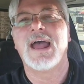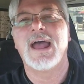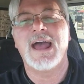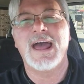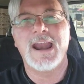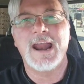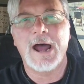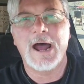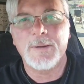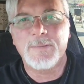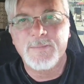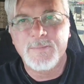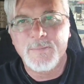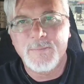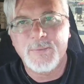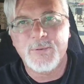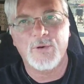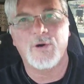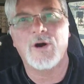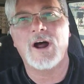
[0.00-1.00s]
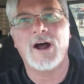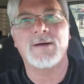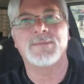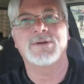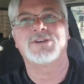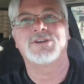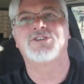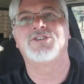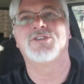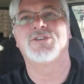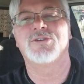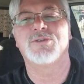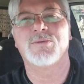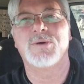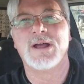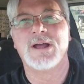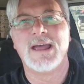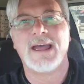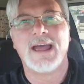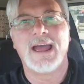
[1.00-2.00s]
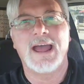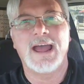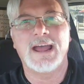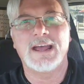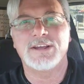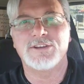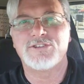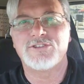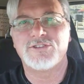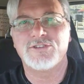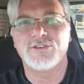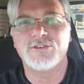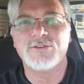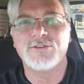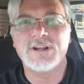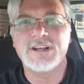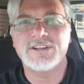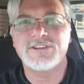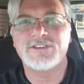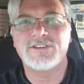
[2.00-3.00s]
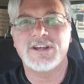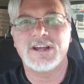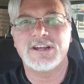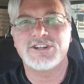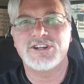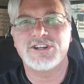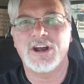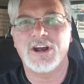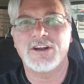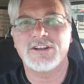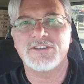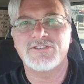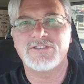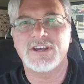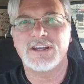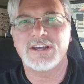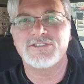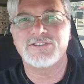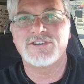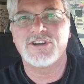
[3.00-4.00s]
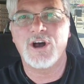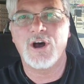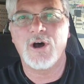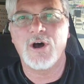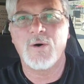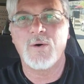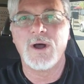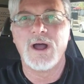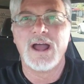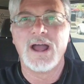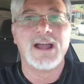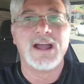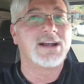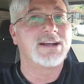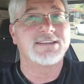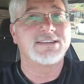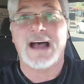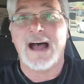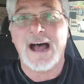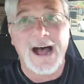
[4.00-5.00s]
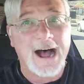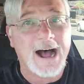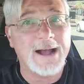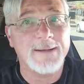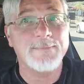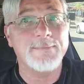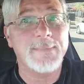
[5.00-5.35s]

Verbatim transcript: And I promise you, as soon as Jared says go, because I'm